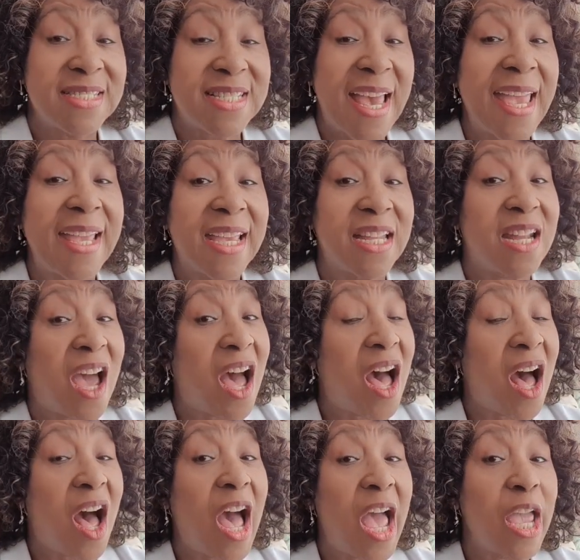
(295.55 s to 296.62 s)
Taking a
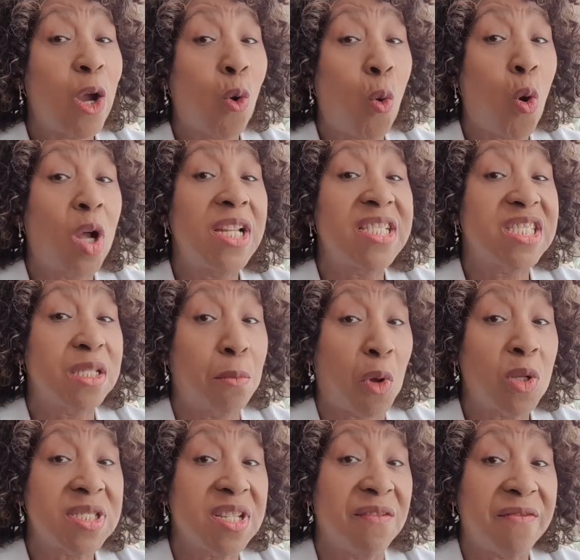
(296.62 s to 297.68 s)
high quality
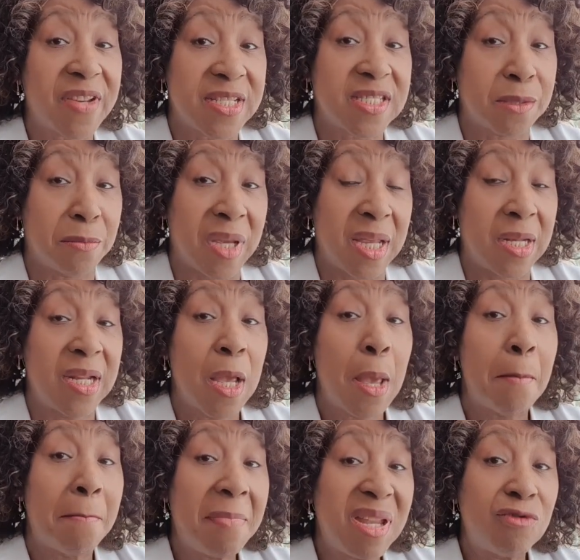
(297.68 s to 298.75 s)
multivitamin
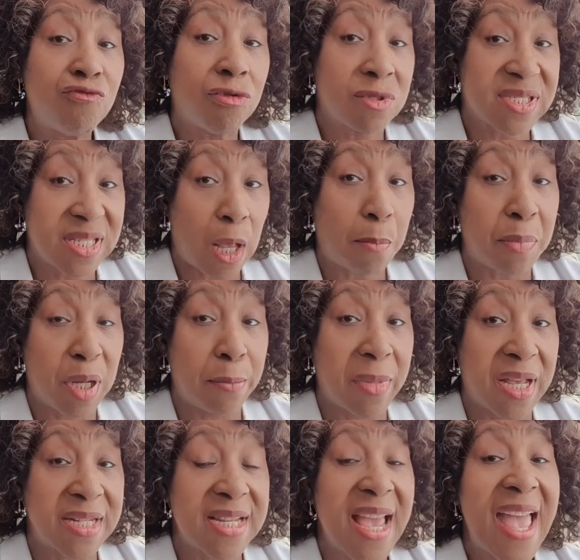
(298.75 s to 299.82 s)
mineral
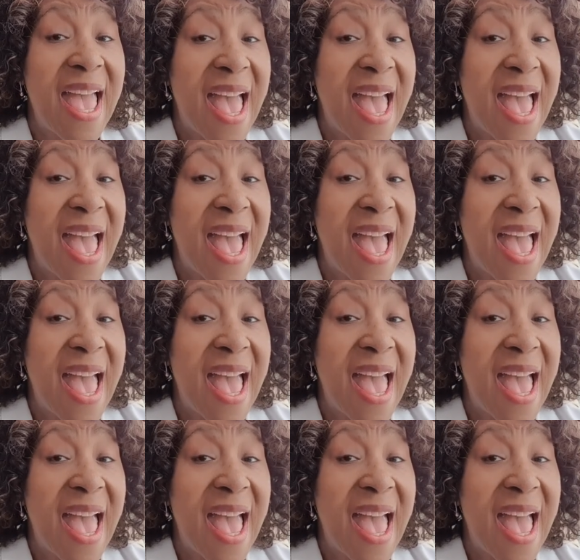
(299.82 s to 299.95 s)
supplement